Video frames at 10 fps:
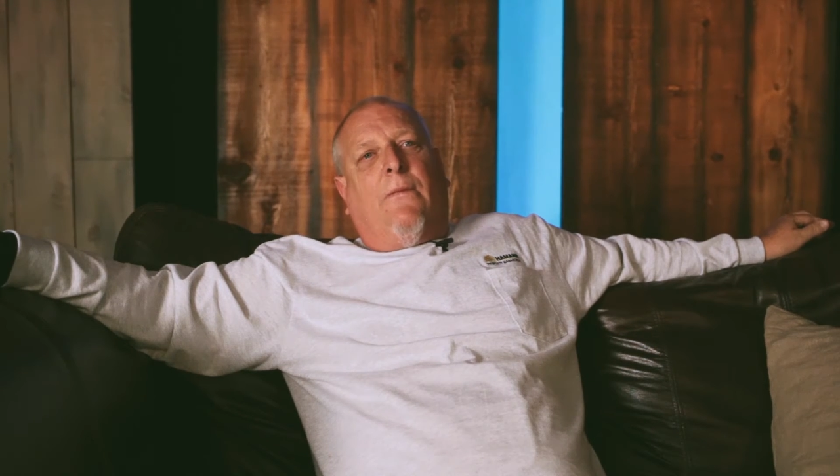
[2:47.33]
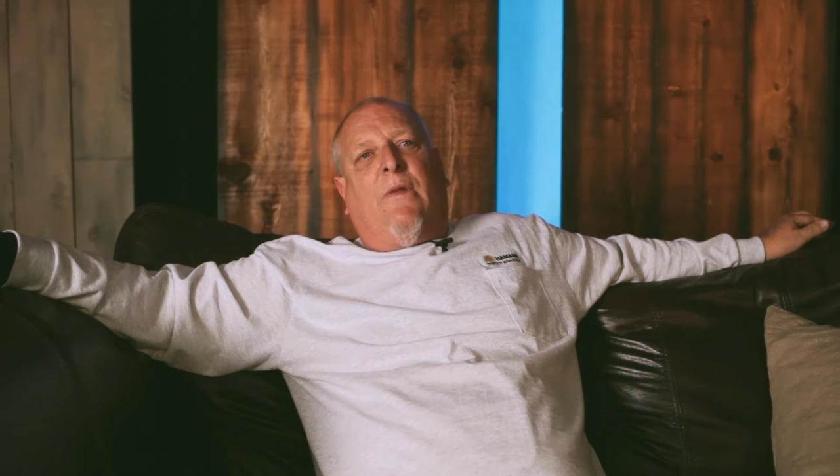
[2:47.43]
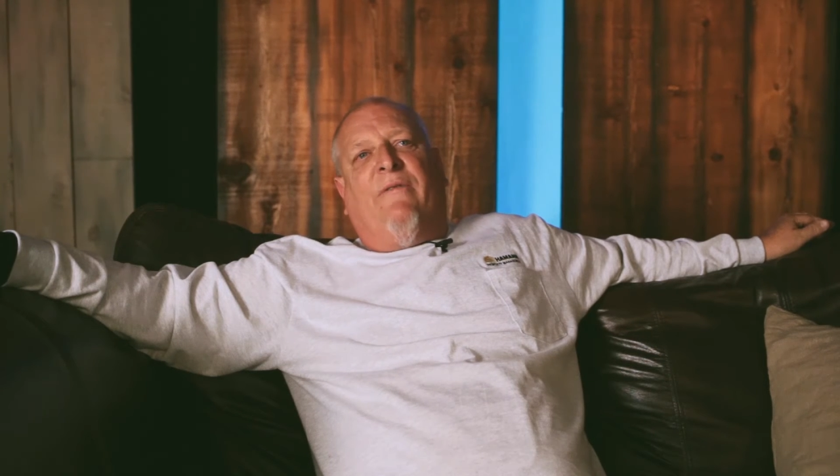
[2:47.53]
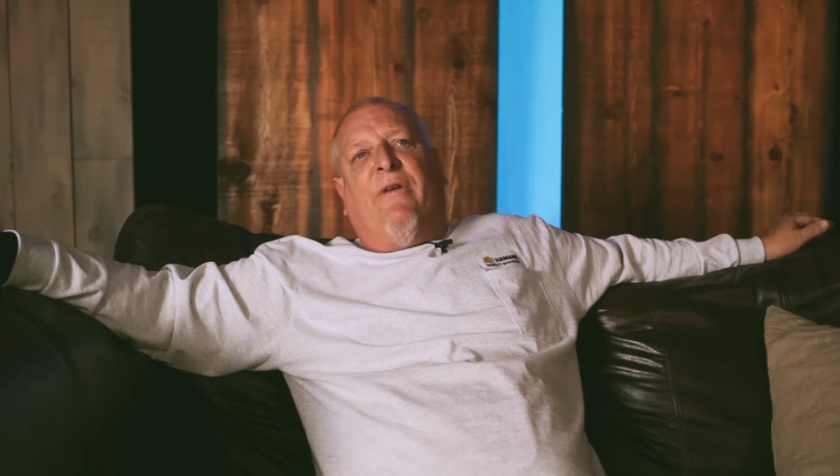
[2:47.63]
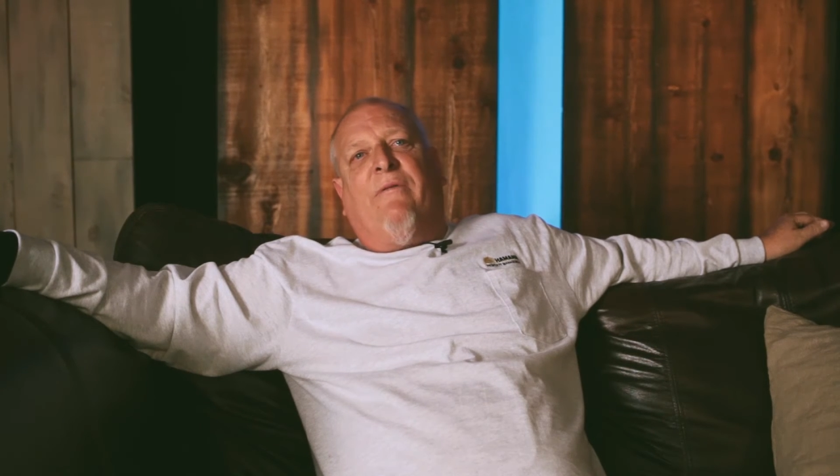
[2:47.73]

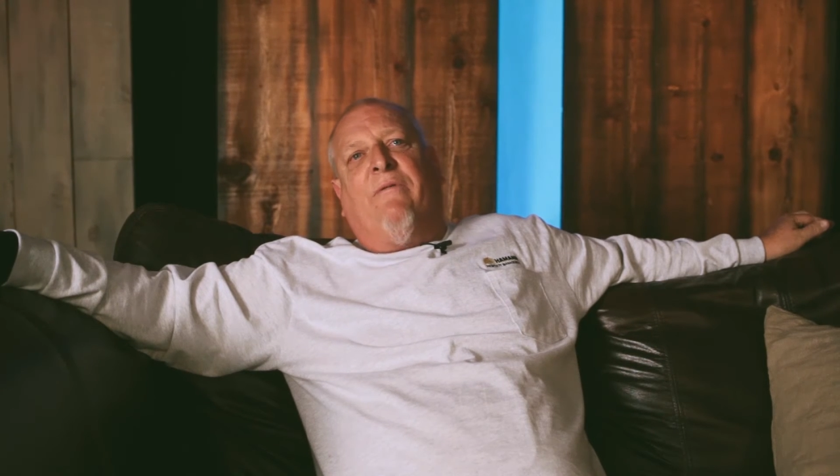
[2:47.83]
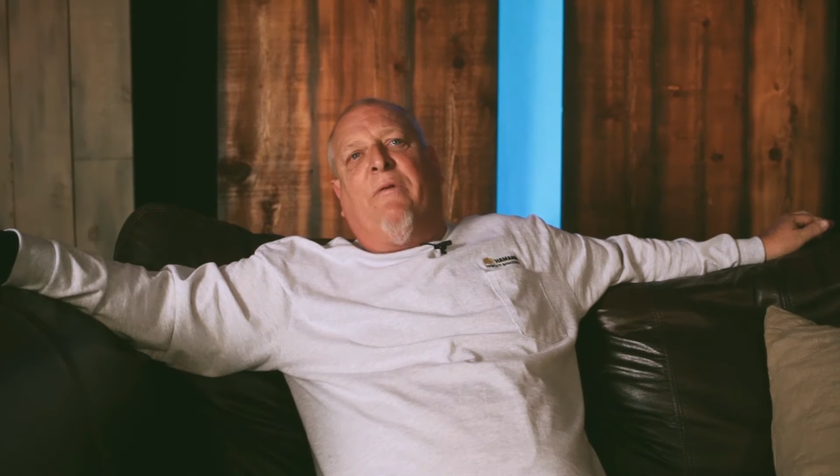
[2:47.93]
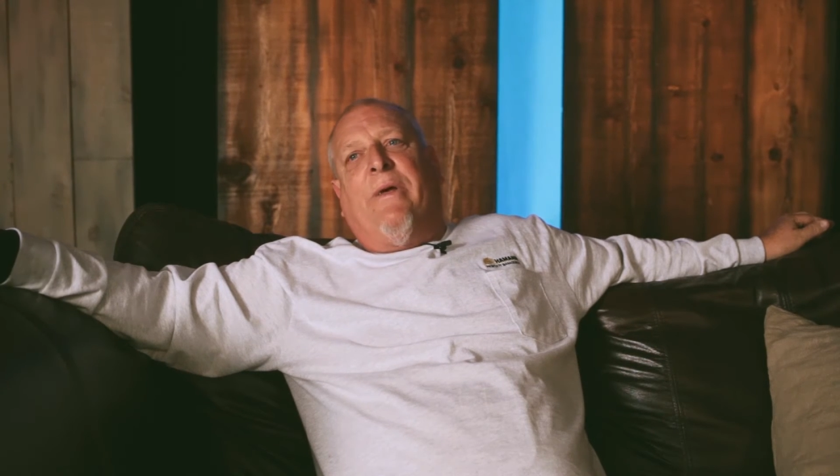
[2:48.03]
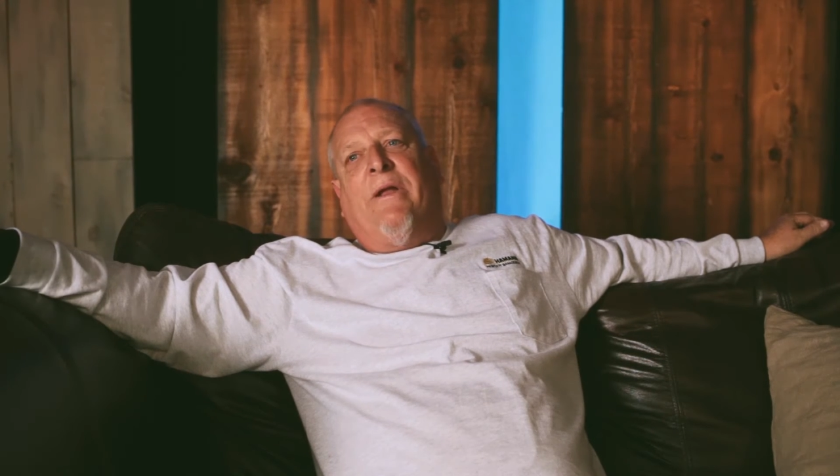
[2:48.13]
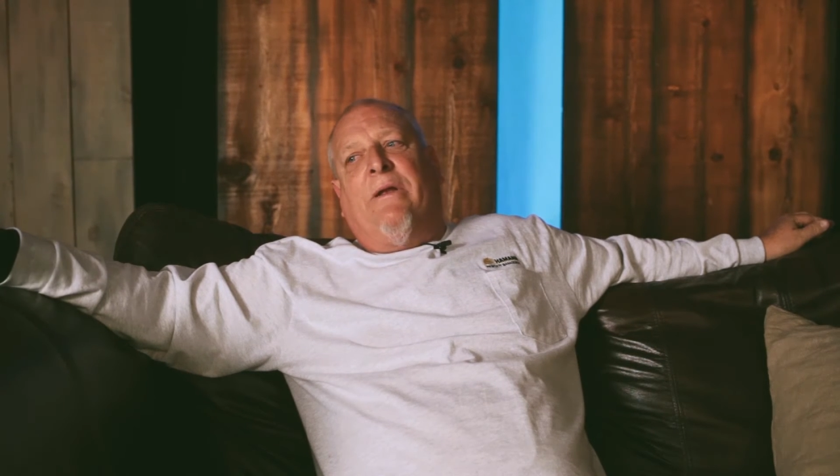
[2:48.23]
If you've ever
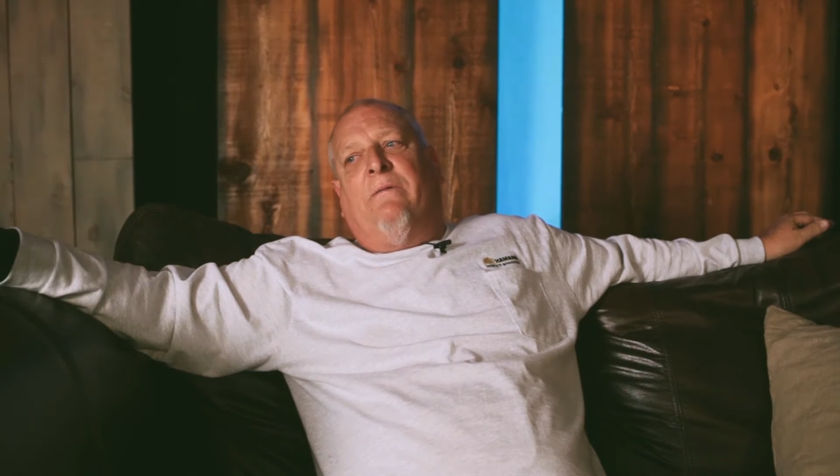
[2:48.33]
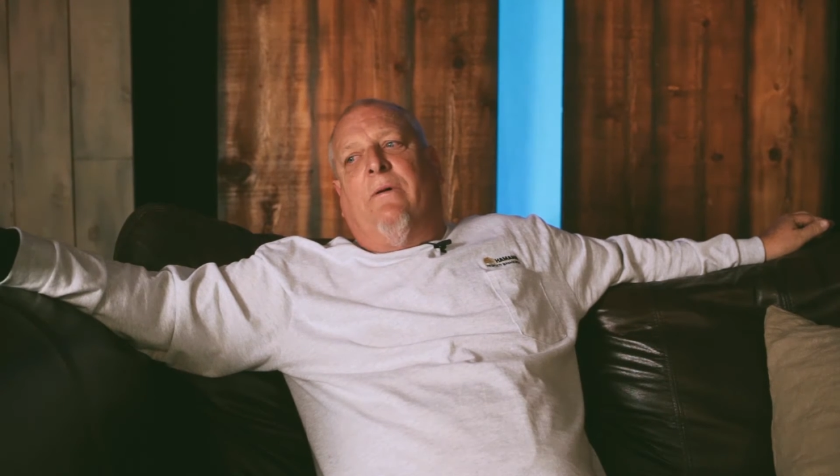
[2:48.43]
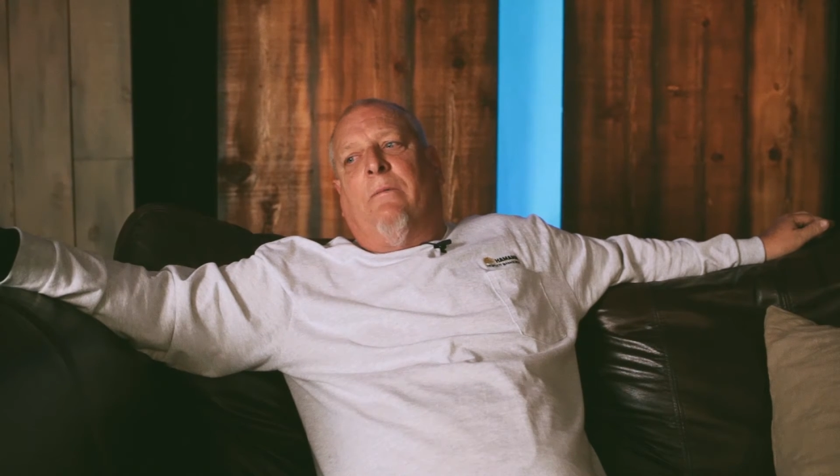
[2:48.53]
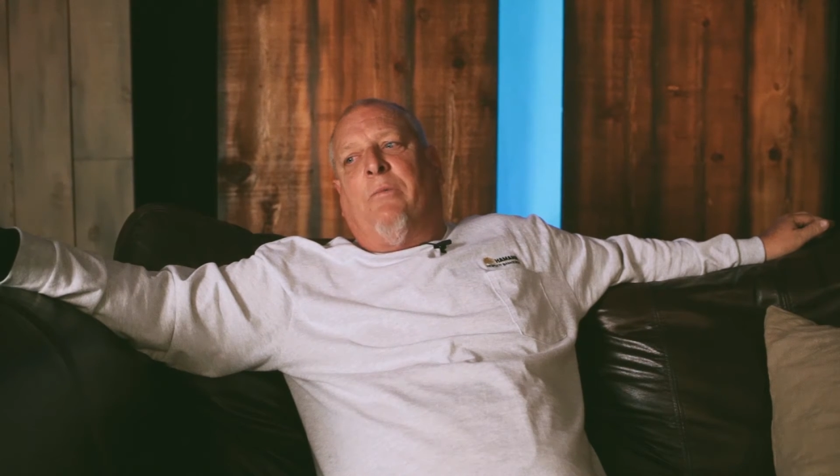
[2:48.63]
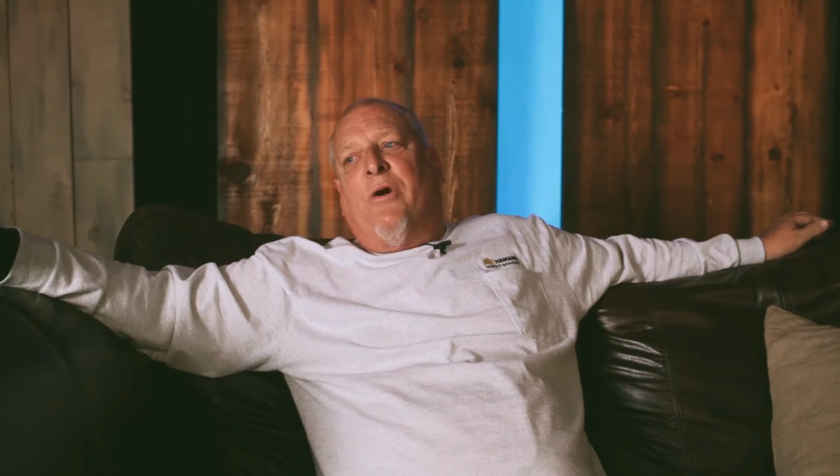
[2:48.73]
been a
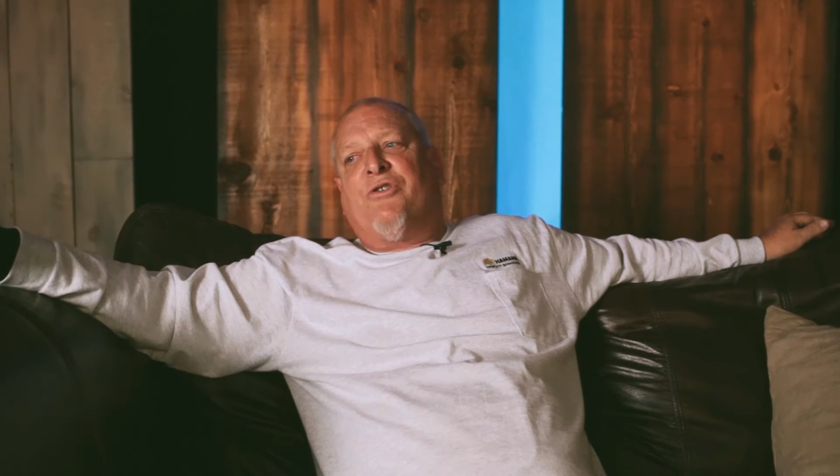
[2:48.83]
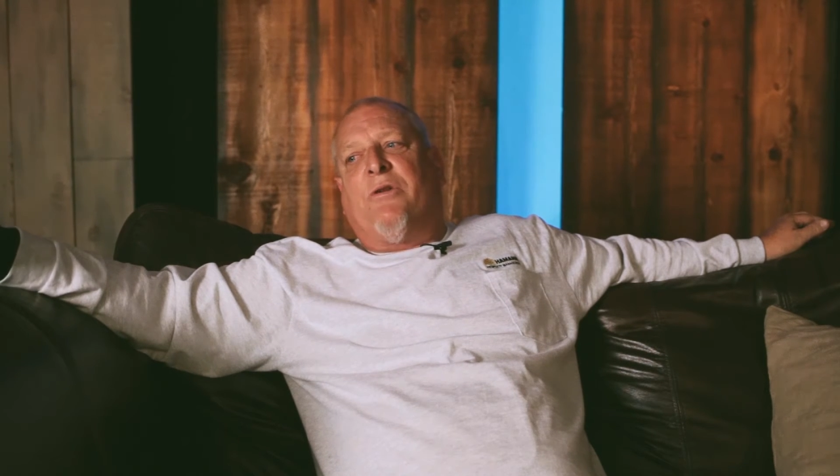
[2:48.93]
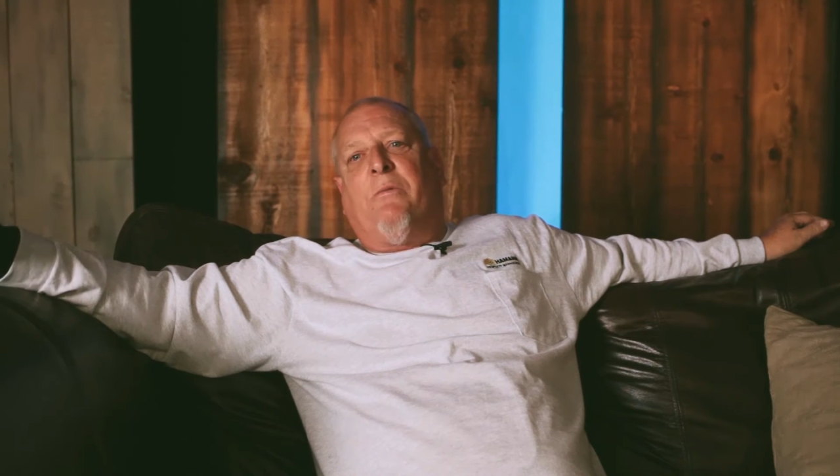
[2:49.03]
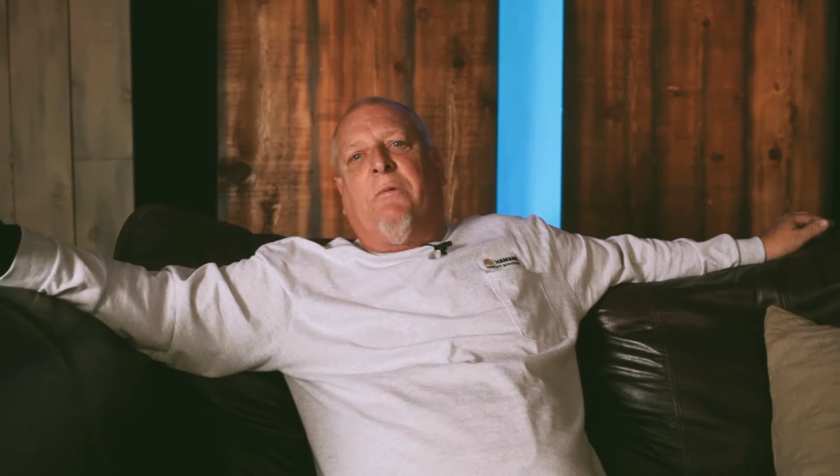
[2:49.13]
person